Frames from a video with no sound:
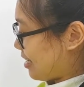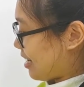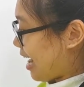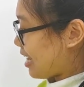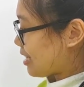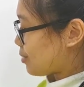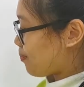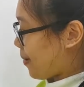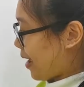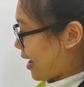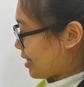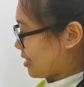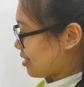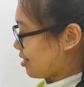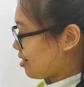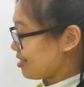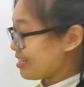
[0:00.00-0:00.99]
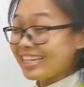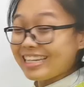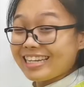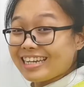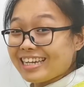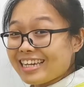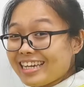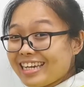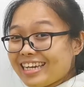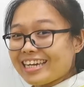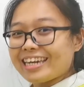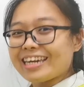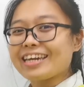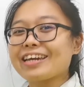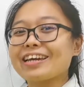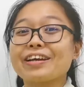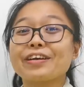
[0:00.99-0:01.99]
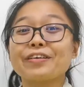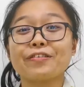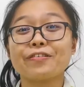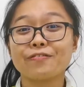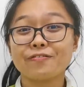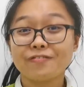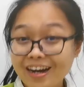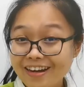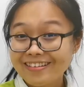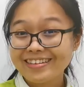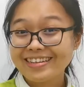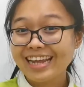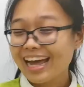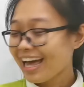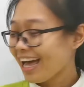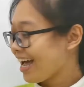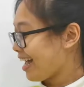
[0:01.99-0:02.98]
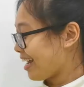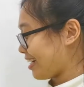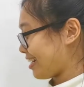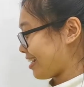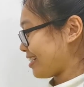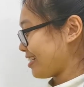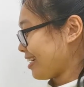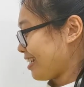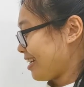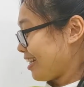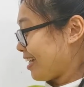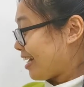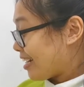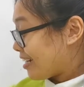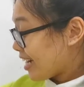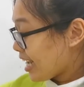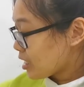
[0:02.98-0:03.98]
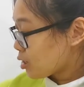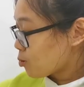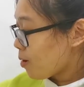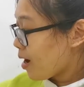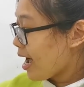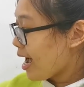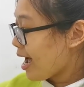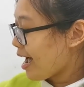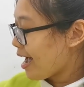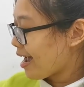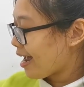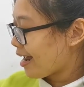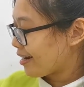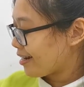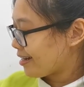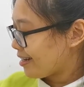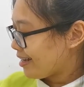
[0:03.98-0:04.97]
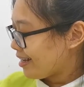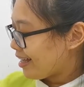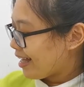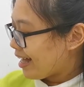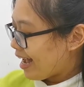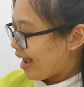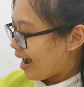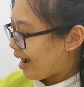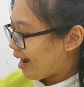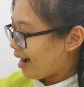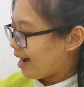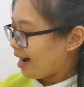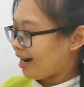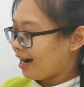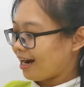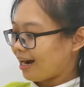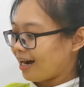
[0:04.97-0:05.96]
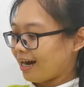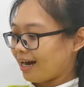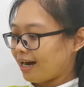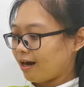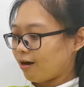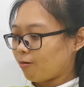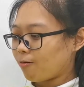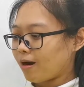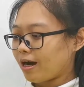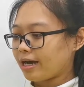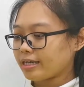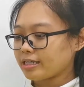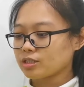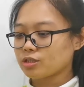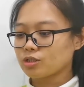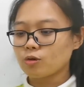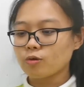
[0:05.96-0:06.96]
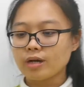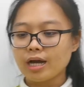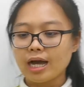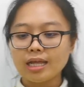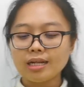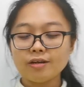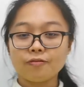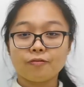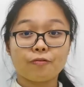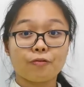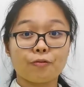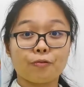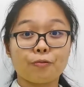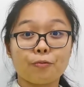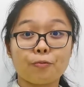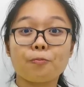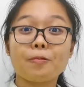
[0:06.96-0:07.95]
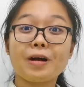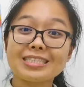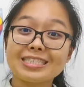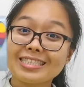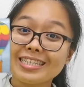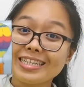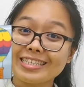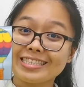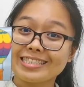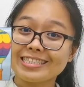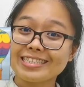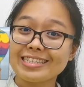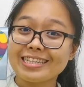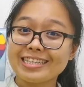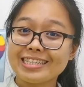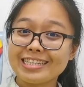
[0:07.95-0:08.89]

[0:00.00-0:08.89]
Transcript: Let's paste on it. Well done. Last one. Why is so colorful? What is this?